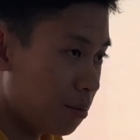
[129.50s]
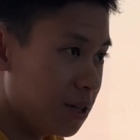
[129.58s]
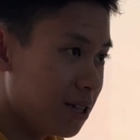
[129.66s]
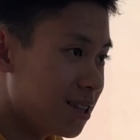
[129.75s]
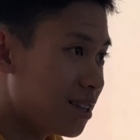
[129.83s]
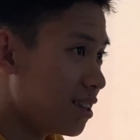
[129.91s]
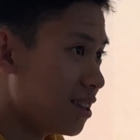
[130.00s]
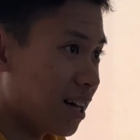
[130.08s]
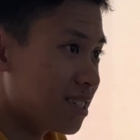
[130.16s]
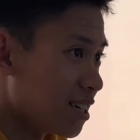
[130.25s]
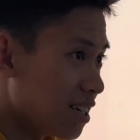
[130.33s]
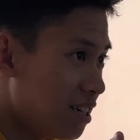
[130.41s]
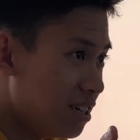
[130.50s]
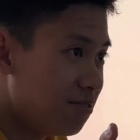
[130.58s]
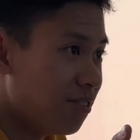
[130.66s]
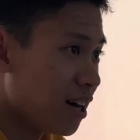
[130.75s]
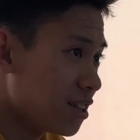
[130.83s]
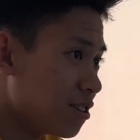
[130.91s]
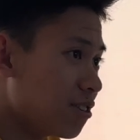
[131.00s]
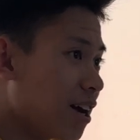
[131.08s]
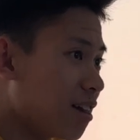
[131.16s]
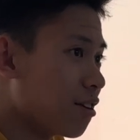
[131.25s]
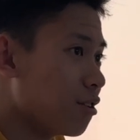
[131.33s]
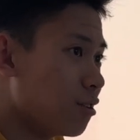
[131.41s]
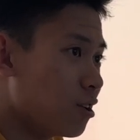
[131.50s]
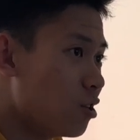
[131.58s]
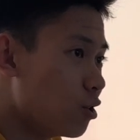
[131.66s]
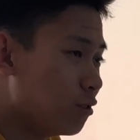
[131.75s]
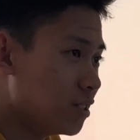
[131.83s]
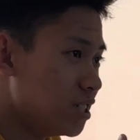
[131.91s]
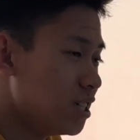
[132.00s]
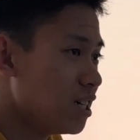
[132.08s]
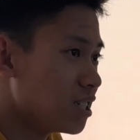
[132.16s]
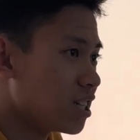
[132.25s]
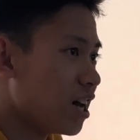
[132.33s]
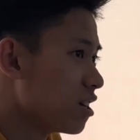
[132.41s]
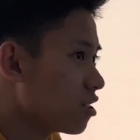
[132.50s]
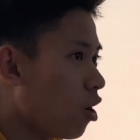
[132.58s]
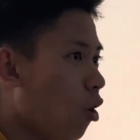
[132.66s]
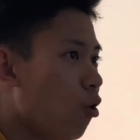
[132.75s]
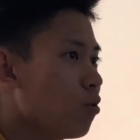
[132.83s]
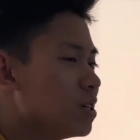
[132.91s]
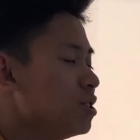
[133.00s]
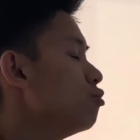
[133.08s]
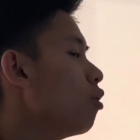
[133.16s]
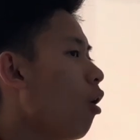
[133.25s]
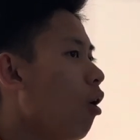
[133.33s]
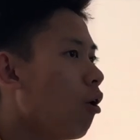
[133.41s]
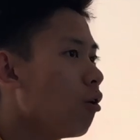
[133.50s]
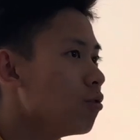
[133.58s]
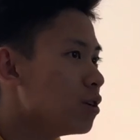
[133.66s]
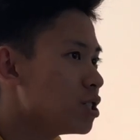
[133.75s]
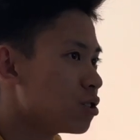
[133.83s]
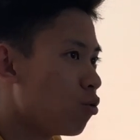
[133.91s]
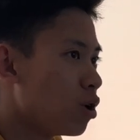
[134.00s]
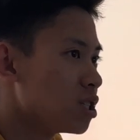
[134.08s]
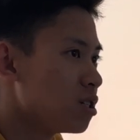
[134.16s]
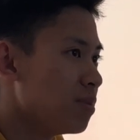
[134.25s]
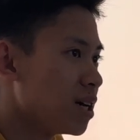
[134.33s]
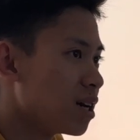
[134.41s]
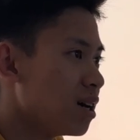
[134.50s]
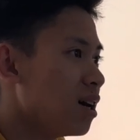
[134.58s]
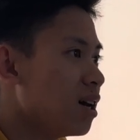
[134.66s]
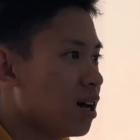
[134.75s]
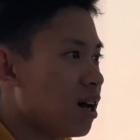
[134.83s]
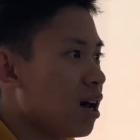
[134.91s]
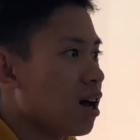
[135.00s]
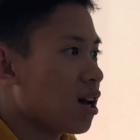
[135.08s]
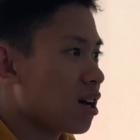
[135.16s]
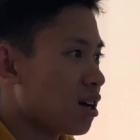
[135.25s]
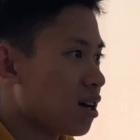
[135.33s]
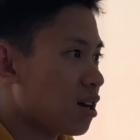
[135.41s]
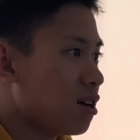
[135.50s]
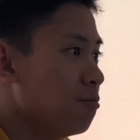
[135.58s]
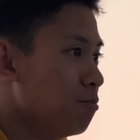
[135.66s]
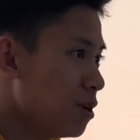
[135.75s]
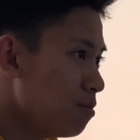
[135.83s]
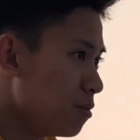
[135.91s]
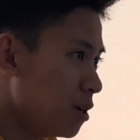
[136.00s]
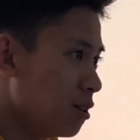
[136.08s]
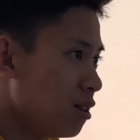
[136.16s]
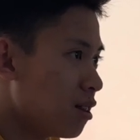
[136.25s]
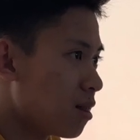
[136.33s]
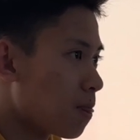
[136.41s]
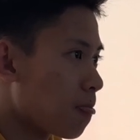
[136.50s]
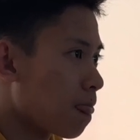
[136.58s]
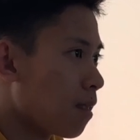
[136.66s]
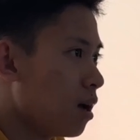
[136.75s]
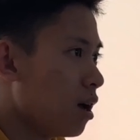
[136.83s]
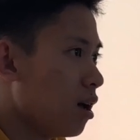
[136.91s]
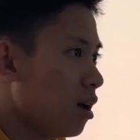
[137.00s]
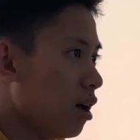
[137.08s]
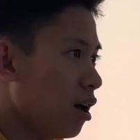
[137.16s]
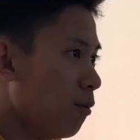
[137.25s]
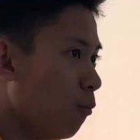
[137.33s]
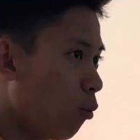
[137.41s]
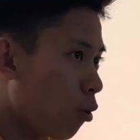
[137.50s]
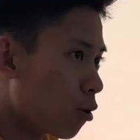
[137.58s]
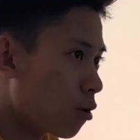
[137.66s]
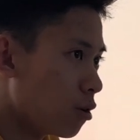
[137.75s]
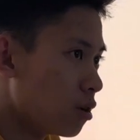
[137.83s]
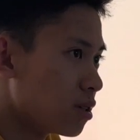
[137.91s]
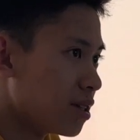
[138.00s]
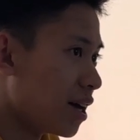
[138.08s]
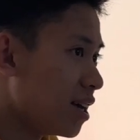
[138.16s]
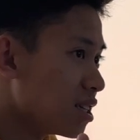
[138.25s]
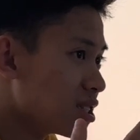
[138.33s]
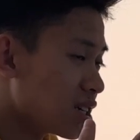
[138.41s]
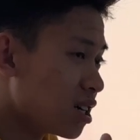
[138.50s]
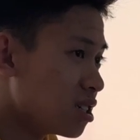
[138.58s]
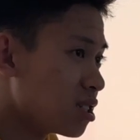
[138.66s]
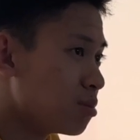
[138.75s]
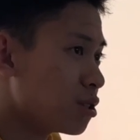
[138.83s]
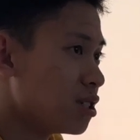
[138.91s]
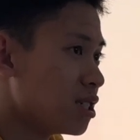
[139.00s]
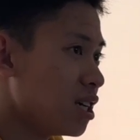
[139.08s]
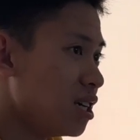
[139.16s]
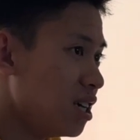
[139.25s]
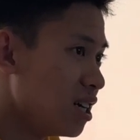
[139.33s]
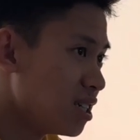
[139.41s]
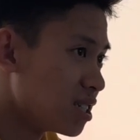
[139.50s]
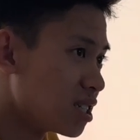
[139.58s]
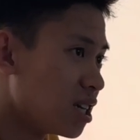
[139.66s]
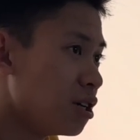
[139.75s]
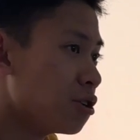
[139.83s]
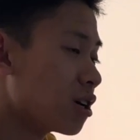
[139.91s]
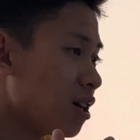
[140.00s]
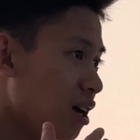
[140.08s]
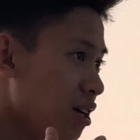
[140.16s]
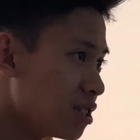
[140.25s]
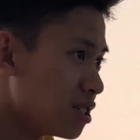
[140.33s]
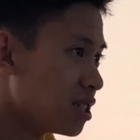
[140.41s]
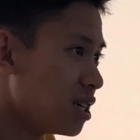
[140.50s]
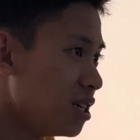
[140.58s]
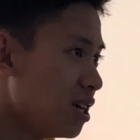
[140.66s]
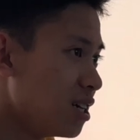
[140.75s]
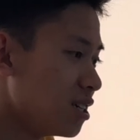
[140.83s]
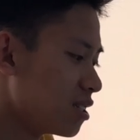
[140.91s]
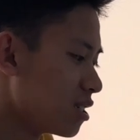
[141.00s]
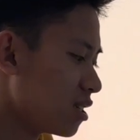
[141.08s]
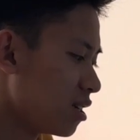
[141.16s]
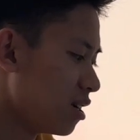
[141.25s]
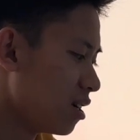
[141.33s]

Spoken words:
I mean, that's the key factor right there. The goal is yes. That's all. You always want to make commitment and word that get the customer to say yes, get your client to say yes.